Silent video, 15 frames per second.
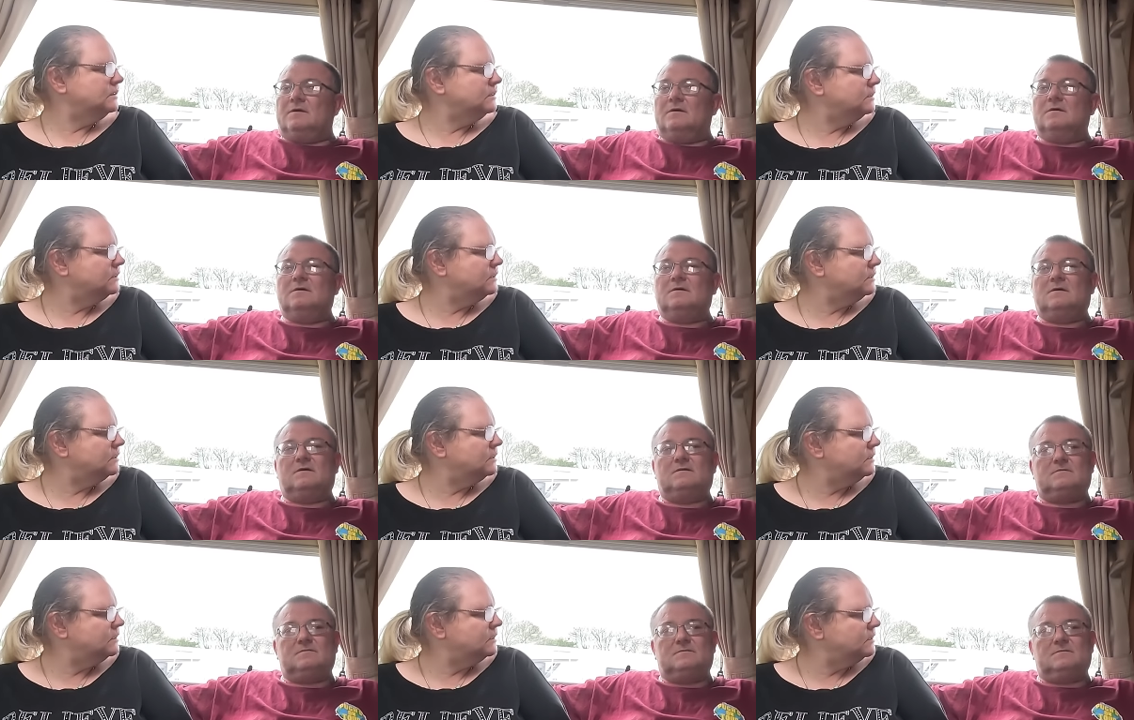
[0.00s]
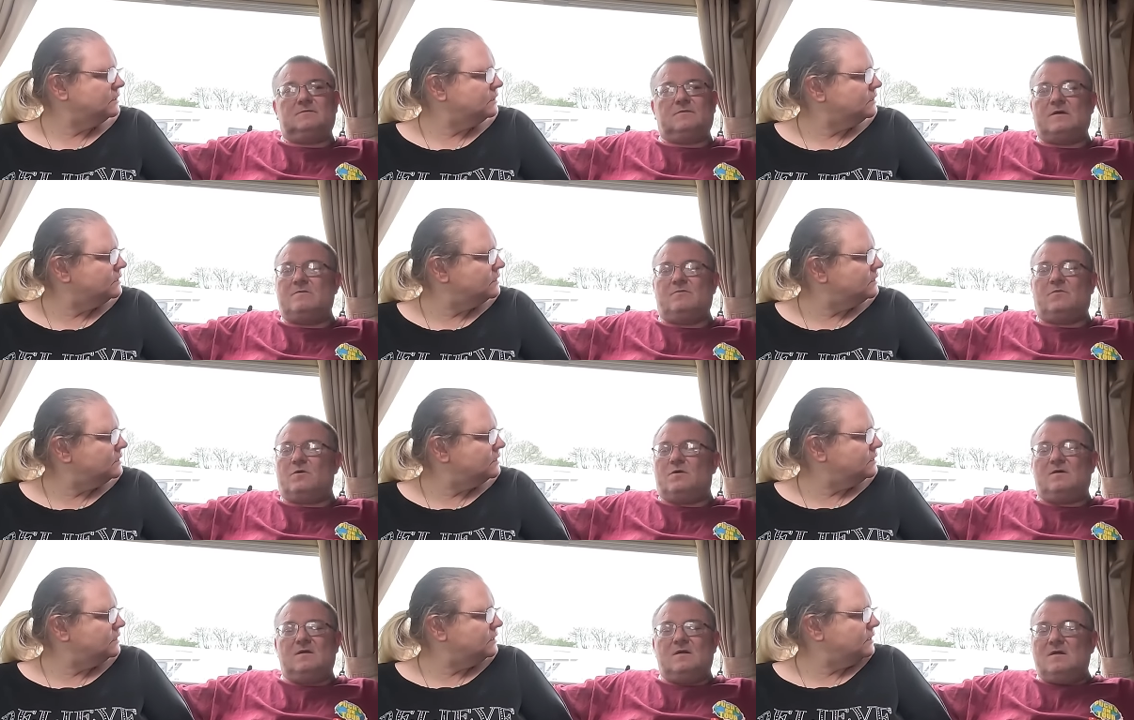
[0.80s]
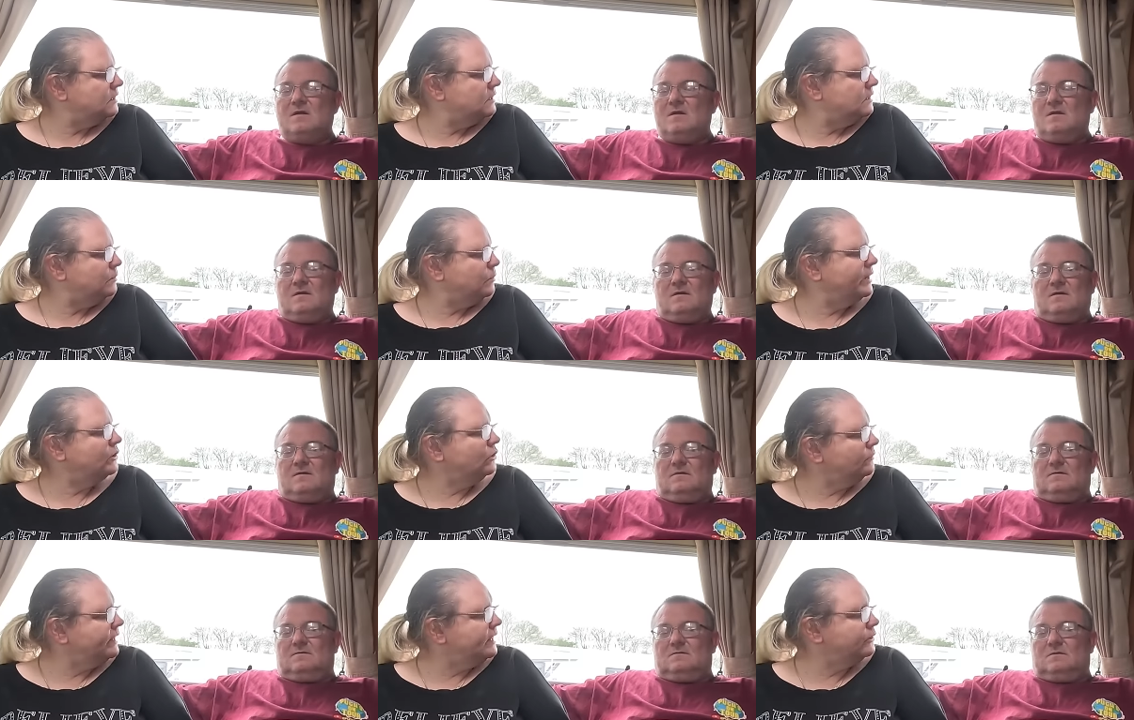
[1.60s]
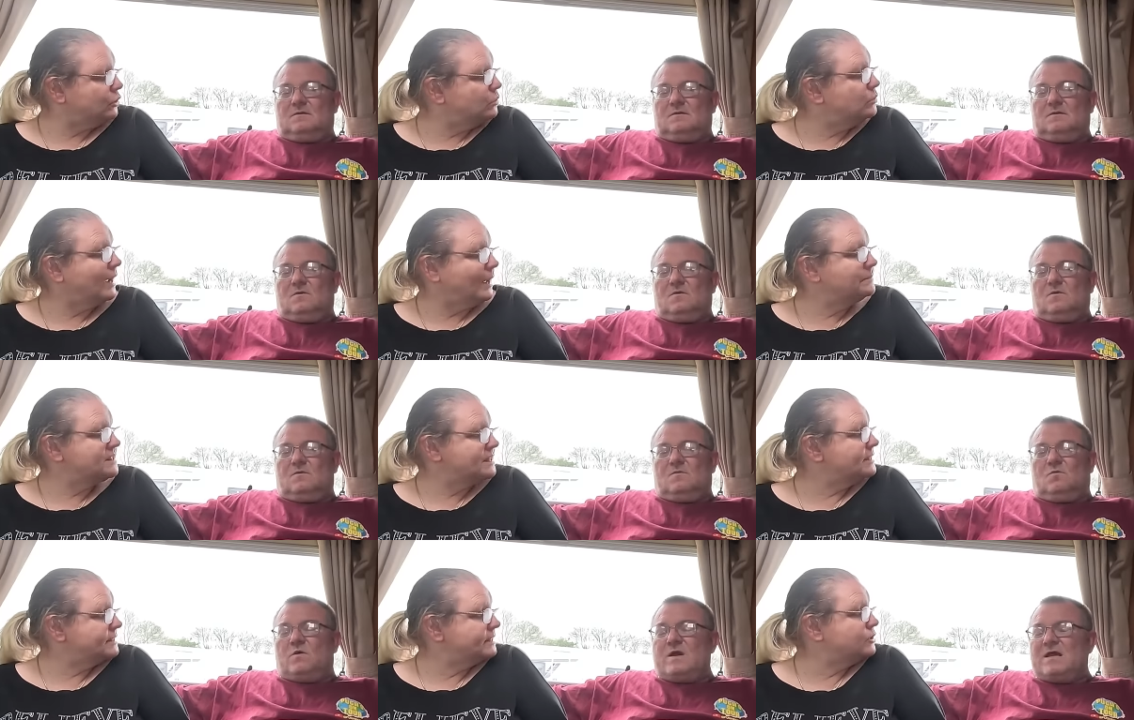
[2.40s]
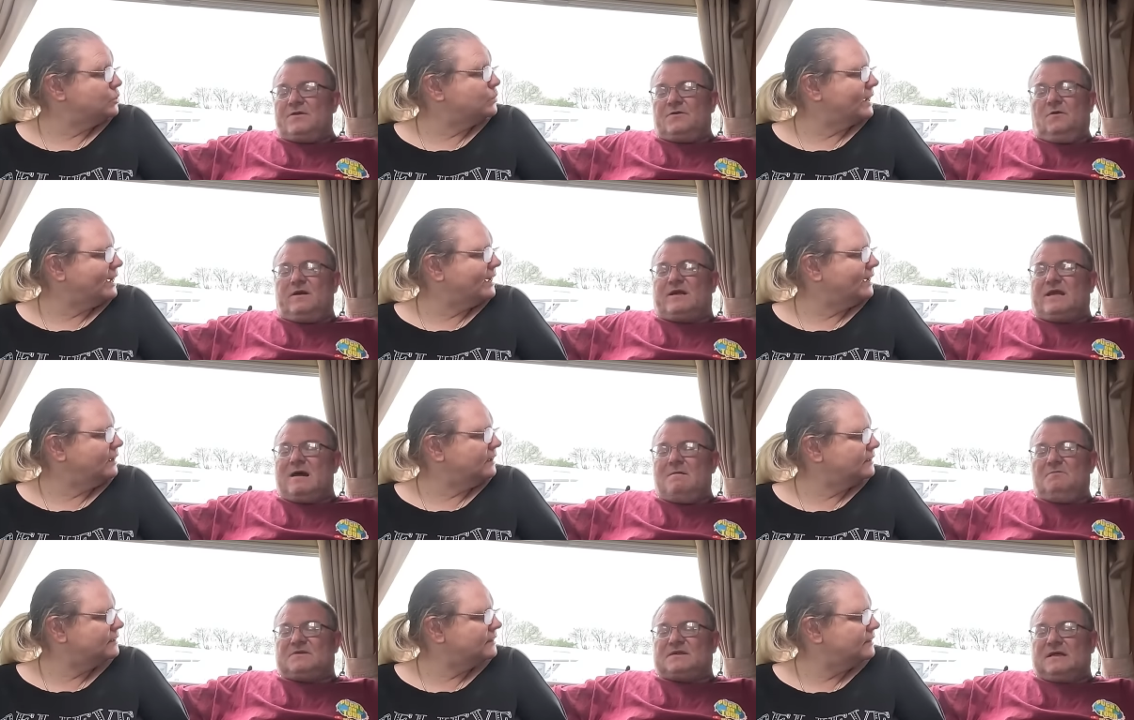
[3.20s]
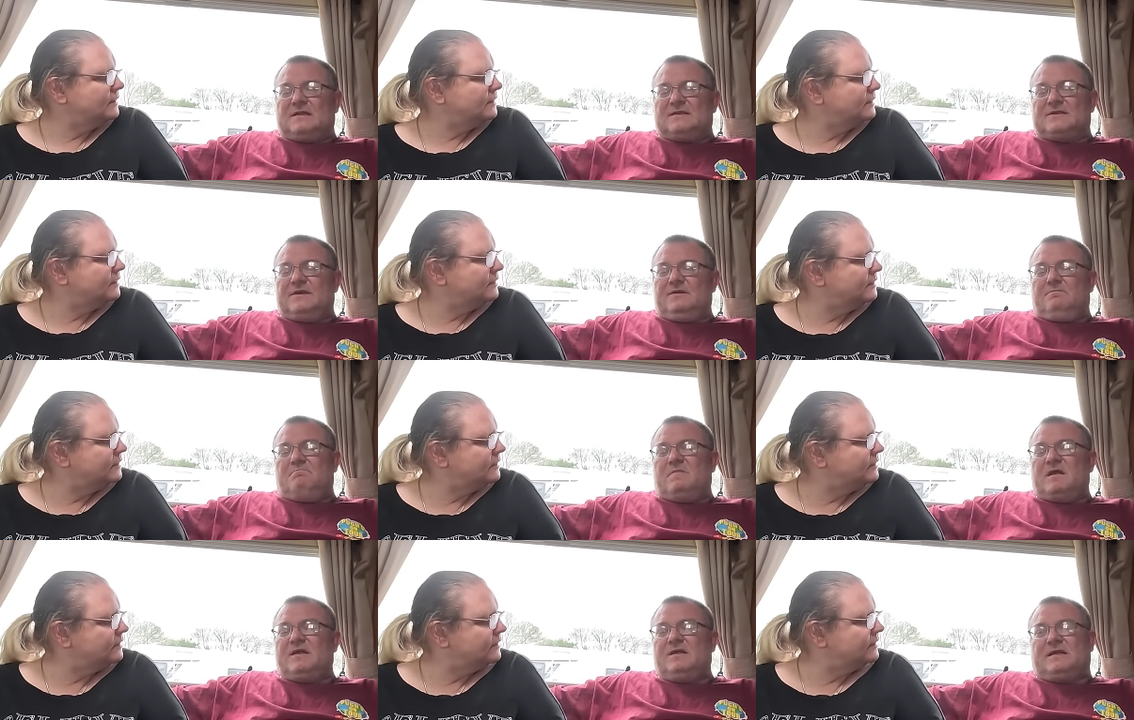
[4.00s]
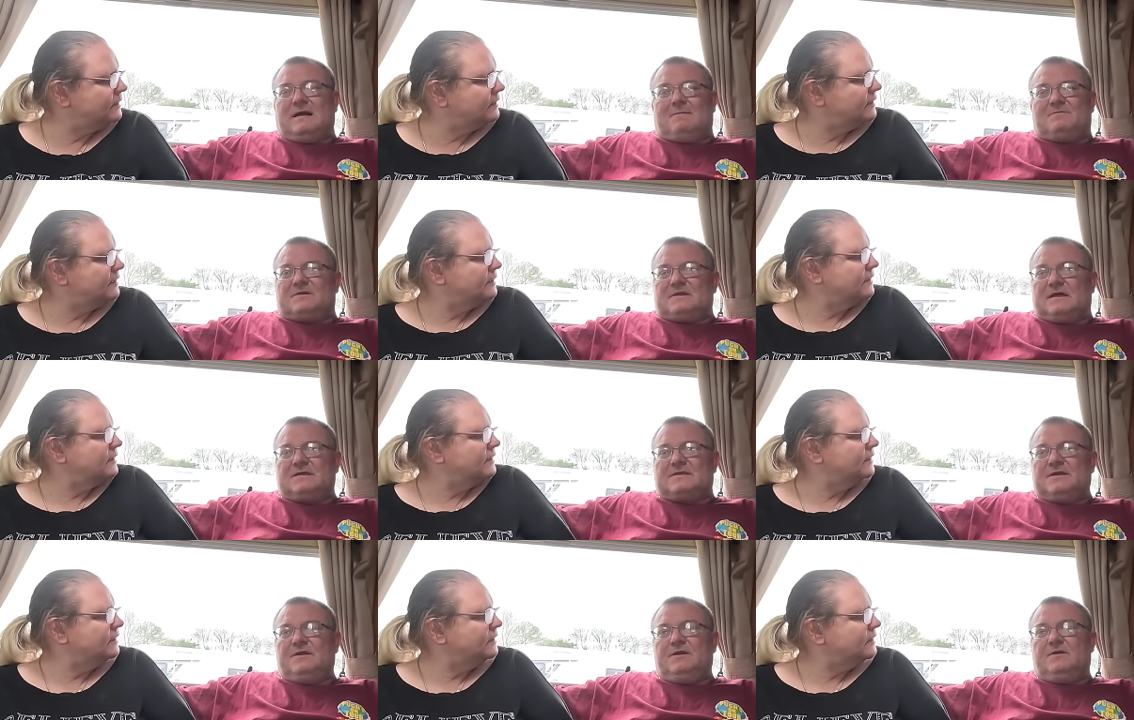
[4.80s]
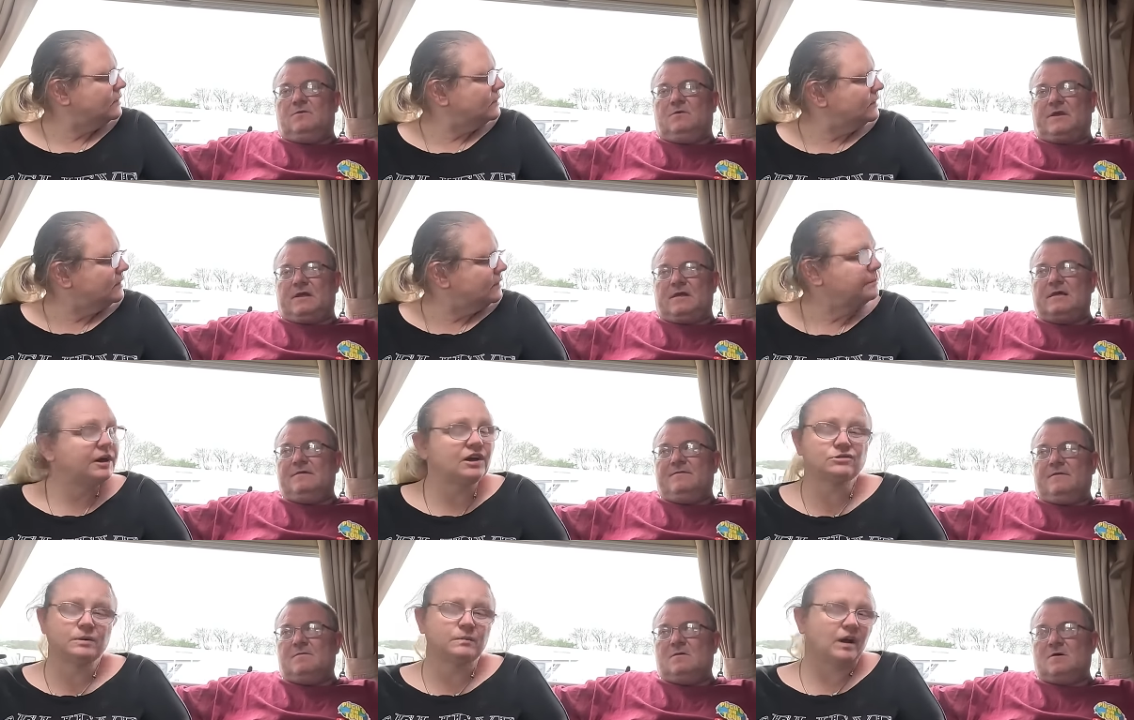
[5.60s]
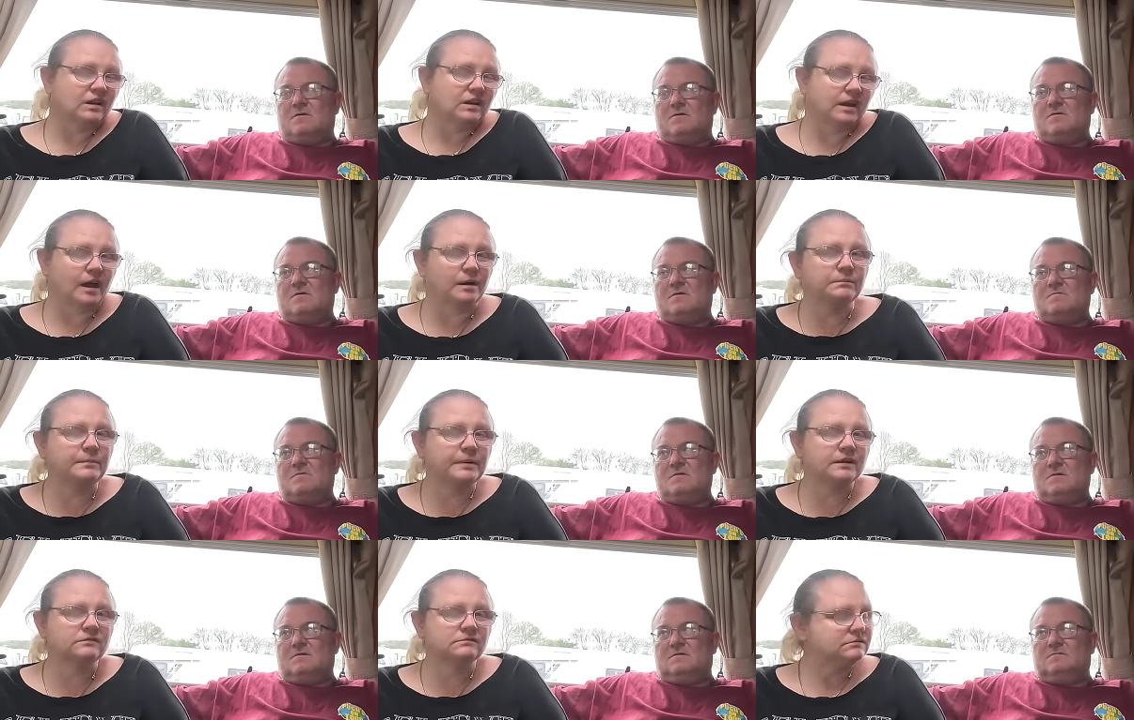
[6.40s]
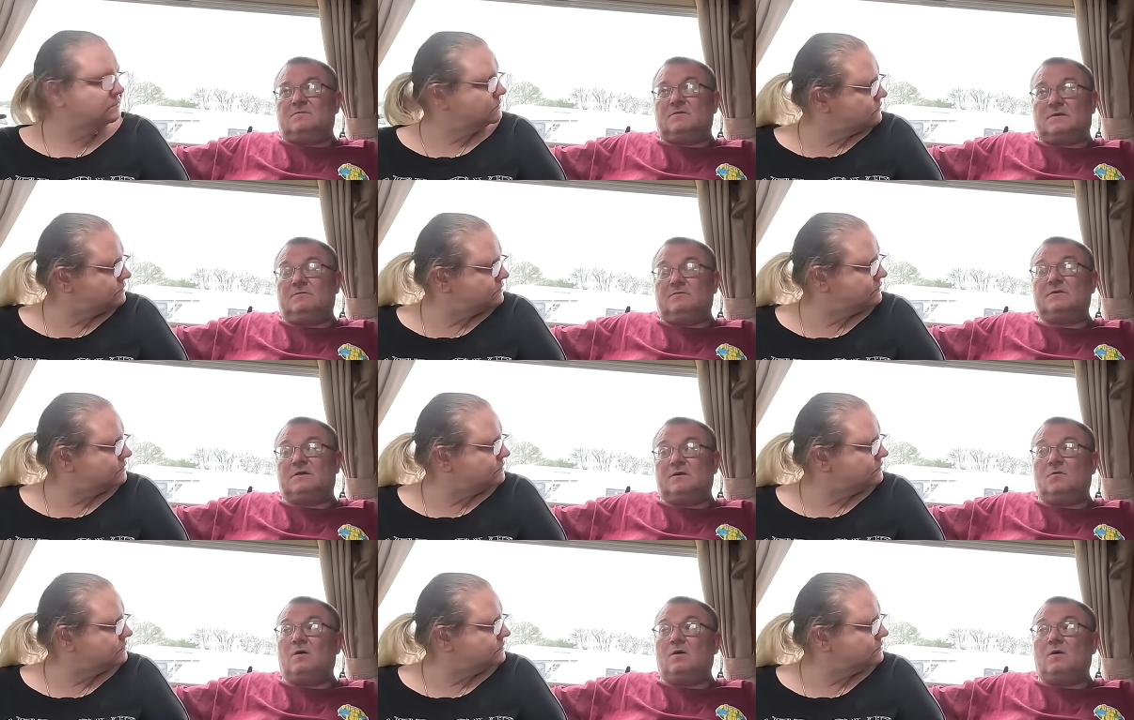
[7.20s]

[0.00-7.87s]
Speaker 1: know. We,
Speaker 2: we don't really do campsites. We have done
Speaker 1: campsites, many campsites in UK. Because we wild camp. We, we do